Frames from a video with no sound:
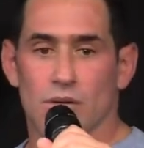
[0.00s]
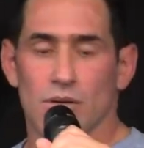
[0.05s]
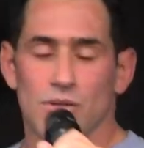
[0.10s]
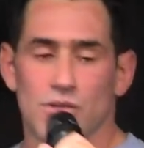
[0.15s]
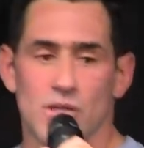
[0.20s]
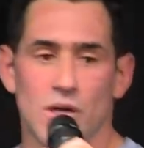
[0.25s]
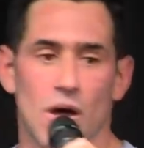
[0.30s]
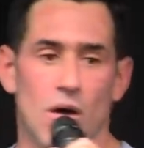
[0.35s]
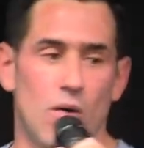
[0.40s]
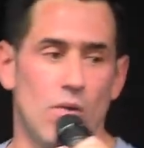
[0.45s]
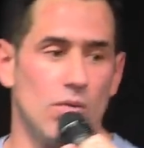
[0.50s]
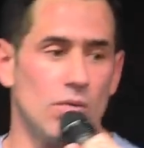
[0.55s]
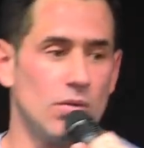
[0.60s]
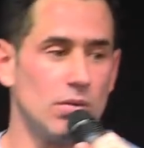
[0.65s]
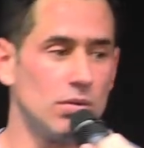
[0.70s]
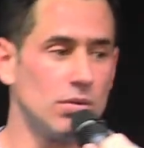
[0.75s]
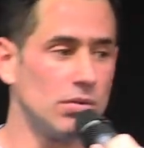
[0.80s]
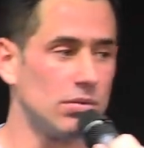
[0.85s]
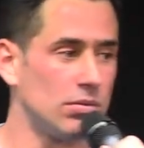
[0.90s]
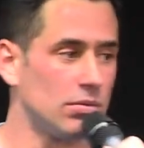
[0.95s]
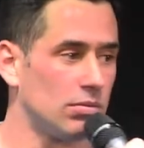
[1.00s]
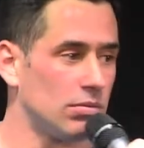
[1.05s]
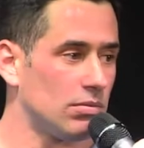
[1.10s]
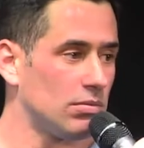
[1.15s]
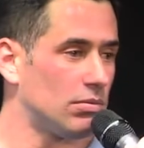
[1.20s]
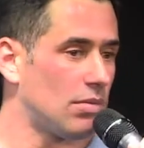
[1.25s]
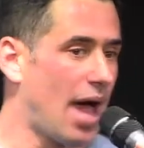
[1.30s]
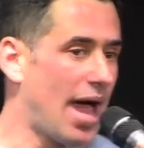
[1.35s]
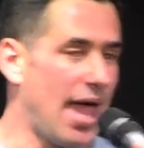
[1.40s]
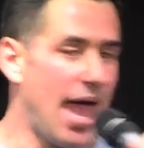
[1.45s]
So
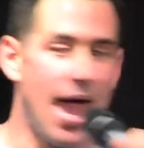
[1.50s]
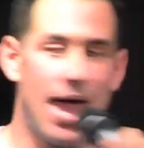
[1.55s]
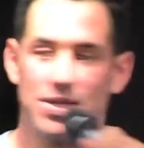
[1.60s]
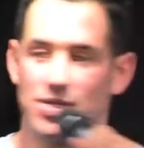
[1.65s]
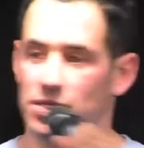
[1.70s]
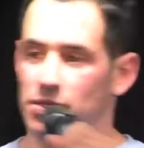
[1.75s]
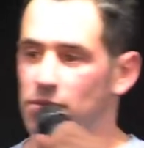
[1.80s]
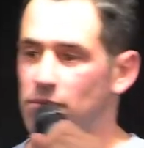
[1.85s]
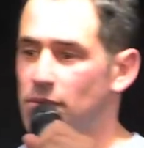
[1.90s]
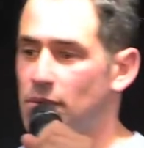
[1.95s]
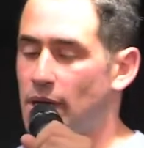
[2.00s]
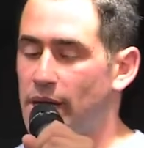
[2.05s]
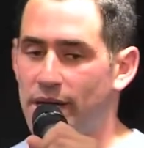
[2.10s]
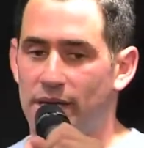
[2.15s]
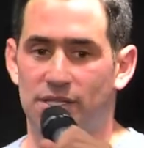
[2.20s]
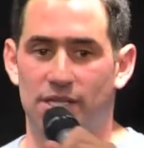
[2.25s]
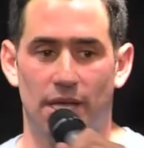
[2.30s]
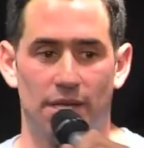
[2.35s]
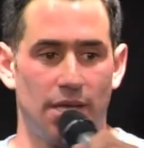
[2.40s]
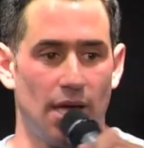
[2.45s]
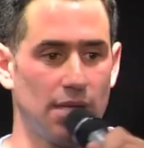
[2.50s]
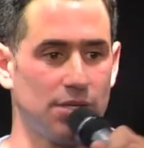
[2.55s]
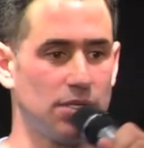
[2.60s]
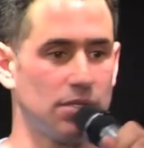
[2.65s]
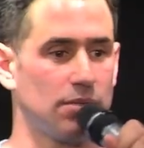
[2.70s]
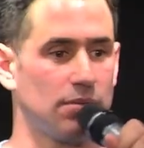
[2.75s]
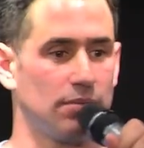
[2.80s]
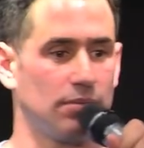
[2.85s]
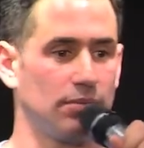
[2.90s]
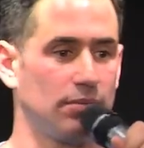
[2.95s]
I asked, and he said
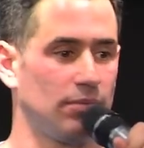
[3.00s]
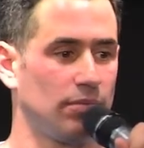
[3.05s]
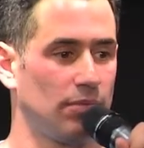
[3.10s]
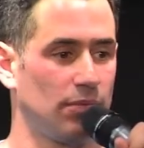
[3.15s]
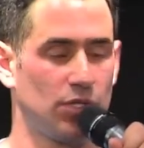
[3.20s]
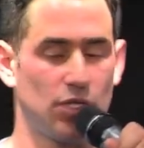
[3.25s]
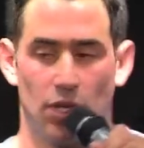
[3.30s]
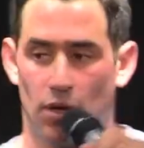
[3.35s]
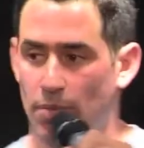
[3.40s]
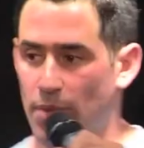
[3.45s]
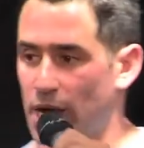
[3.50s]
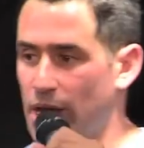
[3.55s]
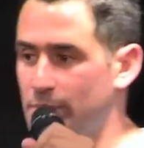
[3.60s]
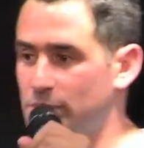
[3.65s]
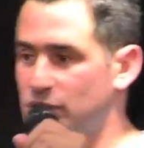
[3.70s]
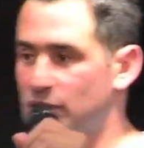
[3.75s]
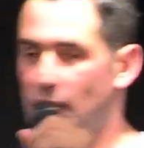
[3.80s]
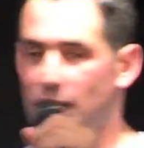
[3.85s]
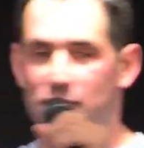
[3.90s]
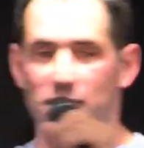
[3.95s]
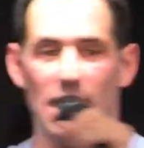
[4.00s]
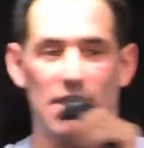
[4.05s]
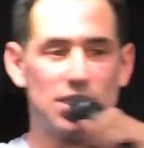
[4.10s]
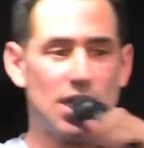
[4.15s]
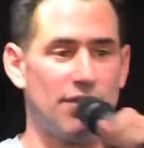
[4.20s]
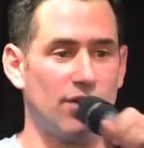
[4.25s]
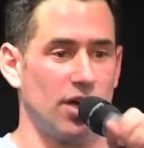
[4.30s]
yes. So my name is Josh Nasar.